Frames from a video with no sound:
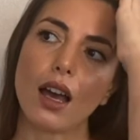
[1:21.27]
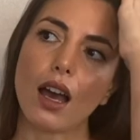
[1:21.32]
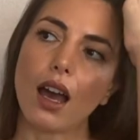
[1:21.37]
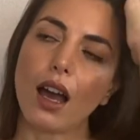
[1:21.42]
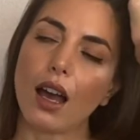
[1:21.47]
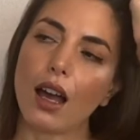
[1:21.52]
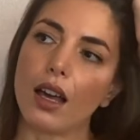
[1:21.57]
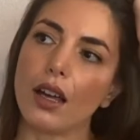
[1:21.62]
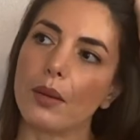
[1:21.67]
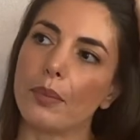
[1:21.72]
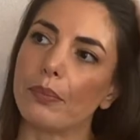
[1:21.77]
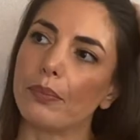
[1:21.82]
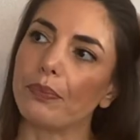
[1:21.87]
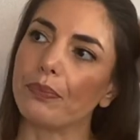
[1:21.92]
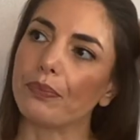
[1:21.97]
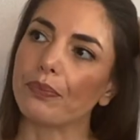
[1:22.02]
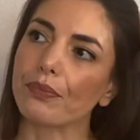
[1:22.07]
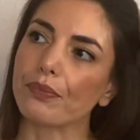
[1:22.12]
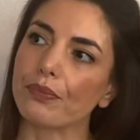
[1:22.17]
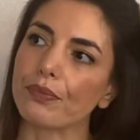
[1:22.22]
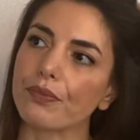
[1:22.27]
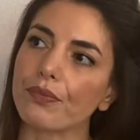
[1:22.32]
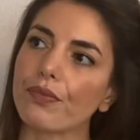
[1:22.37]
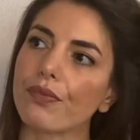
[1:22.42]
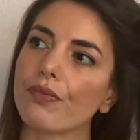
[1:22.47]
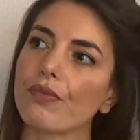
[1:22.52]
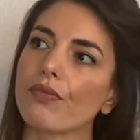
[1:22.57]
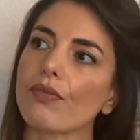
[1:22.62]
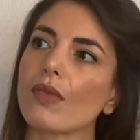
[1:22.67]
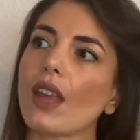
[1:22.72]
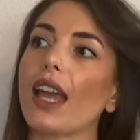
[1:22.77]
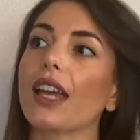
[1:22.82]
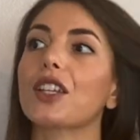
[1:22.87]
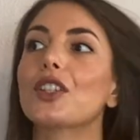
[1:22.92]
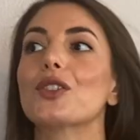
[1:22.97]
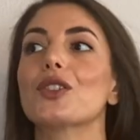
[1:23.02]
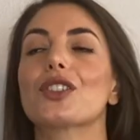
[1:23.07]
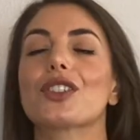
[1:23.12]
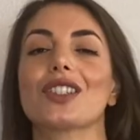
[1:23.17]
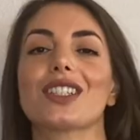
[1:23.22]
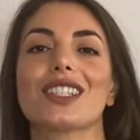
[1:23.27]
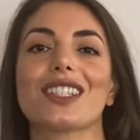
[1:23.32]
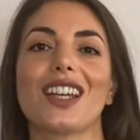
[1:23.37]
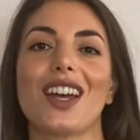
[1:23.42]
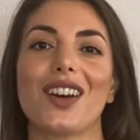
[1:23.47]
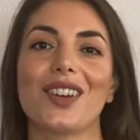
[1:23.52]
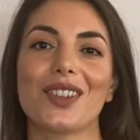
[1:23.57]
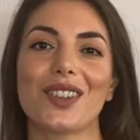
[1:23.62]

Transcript: I usually tell